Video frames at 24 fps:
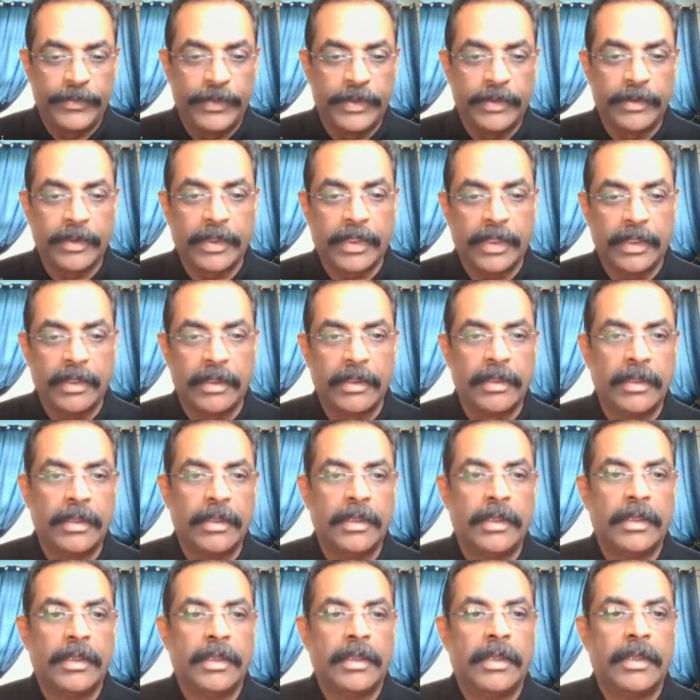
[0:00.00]
Okay.
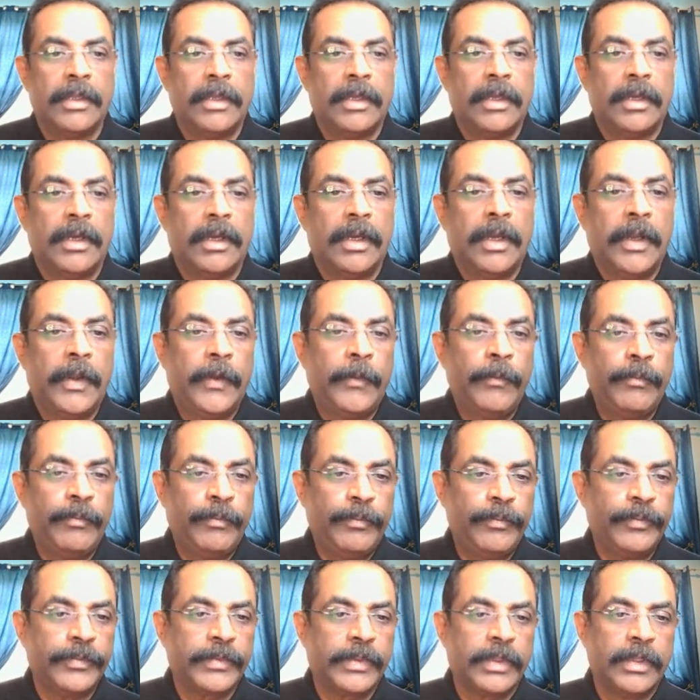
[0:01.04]

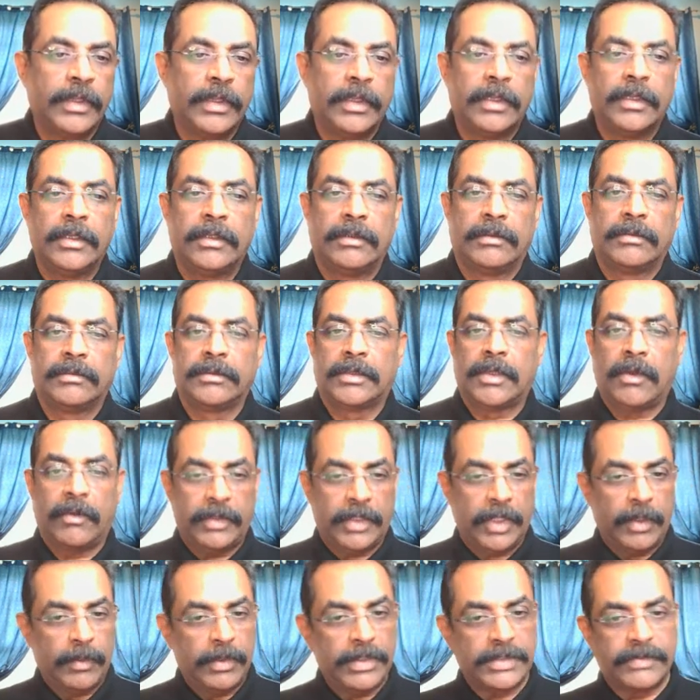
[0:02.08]
Um, Cow
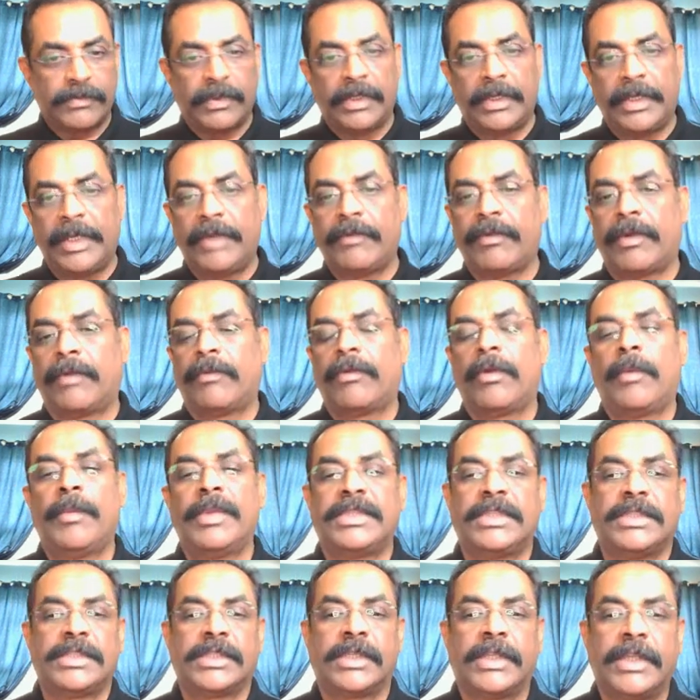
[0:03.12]
tables when read
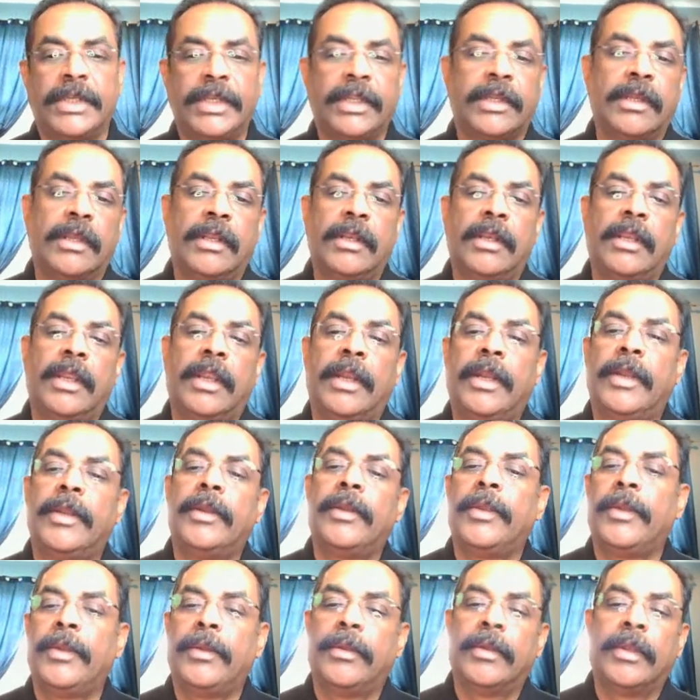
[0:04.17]
performance is critical
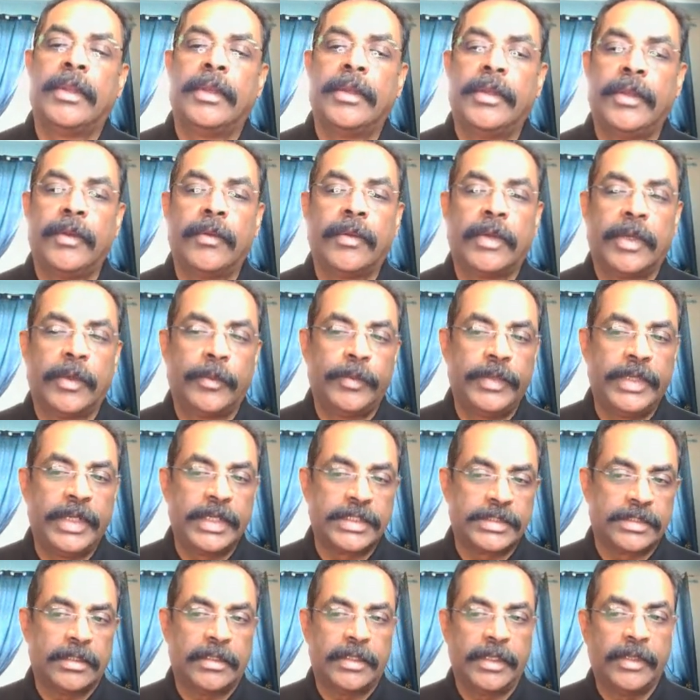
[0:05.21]
and your
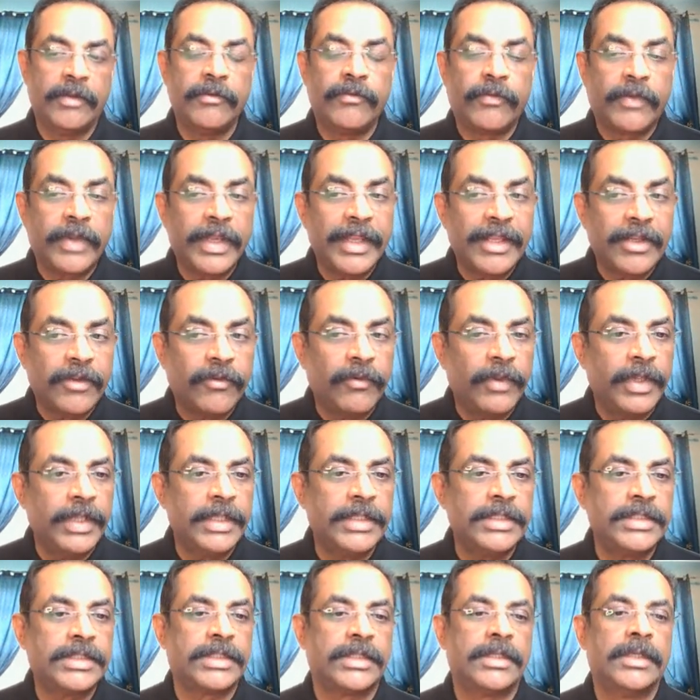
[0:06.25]
updates are
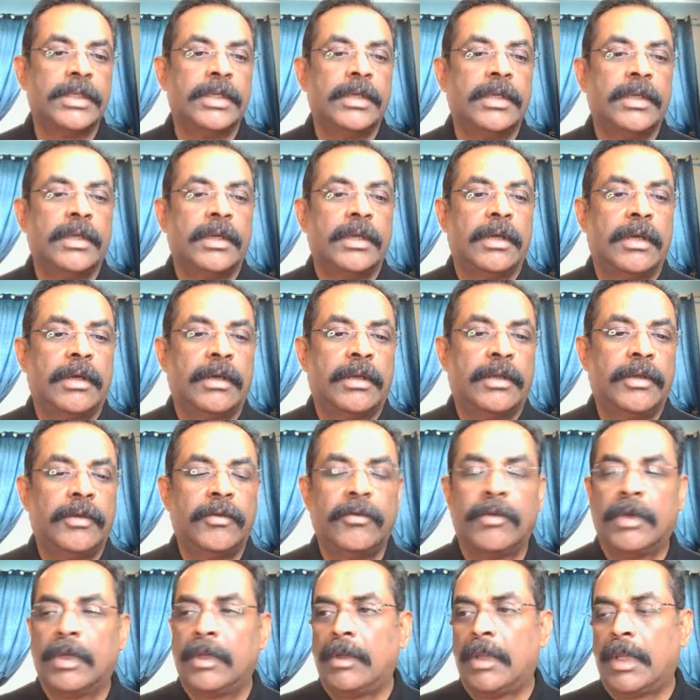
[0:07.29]
infrequent or
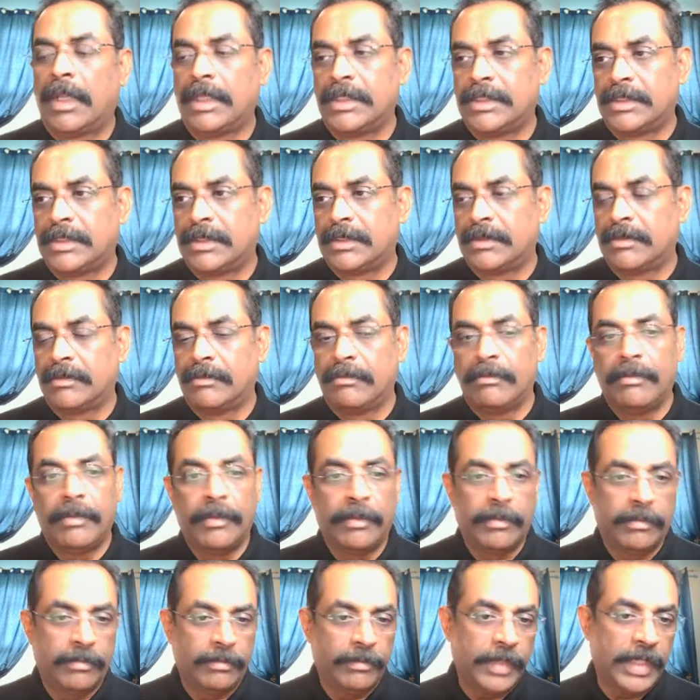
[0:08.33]
large
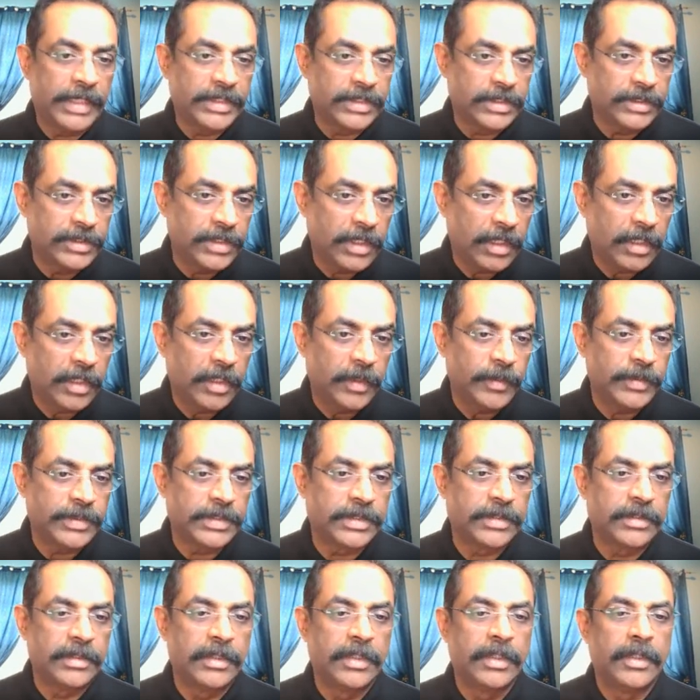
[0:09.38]
batch
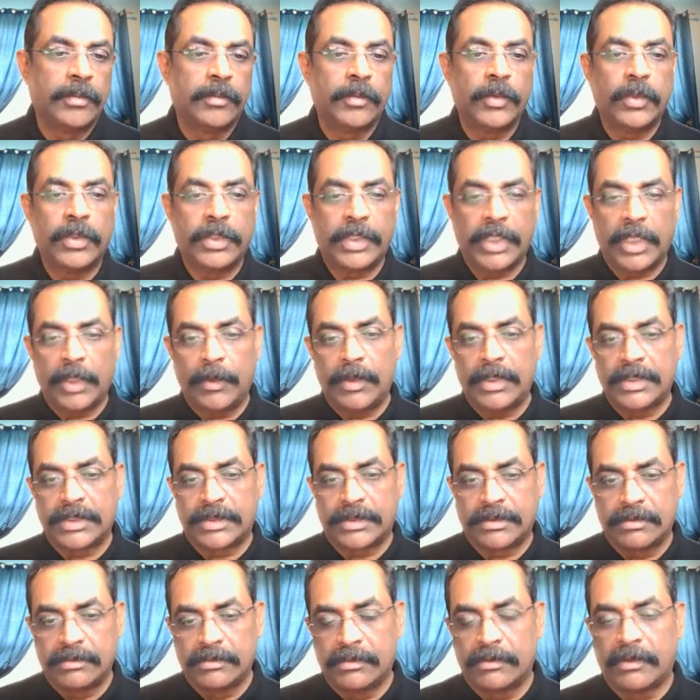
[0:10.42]
jobs. More
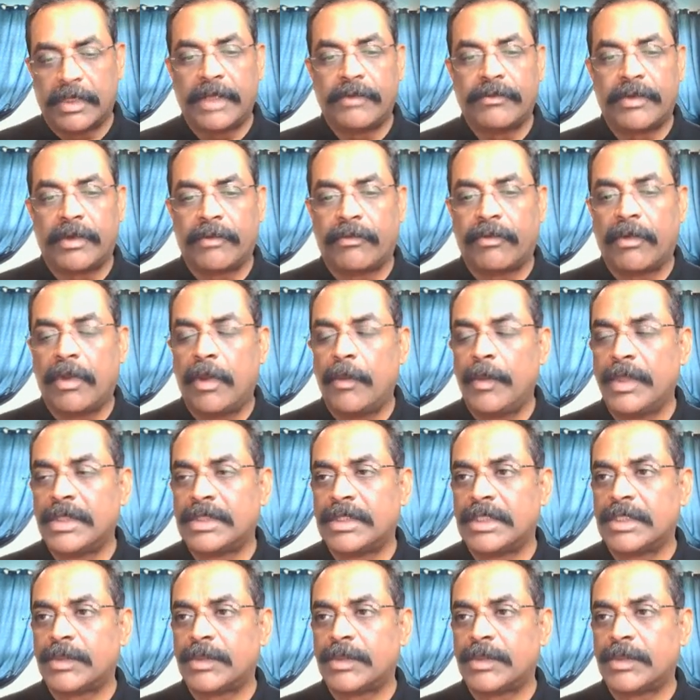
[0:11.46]
tables, write performance is